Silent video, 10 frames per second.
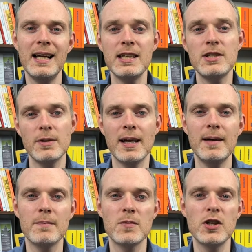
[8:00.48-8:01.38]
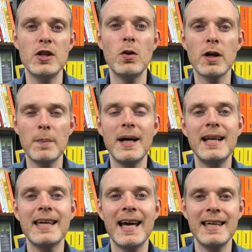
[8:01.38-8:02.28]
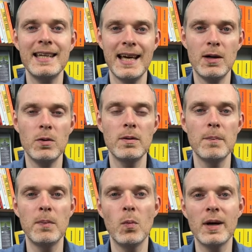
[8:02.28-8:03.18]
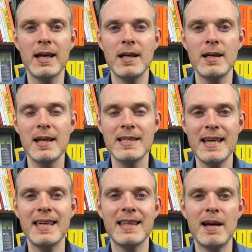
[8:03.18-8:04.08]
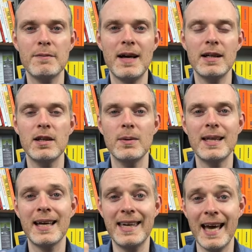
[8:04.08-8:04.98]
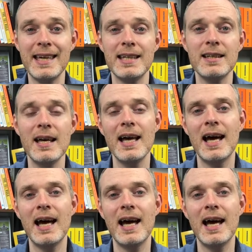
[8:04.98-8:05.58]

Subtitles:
to let you do that. So you're not going to pay any gain now, but we're going to take that value and that gain.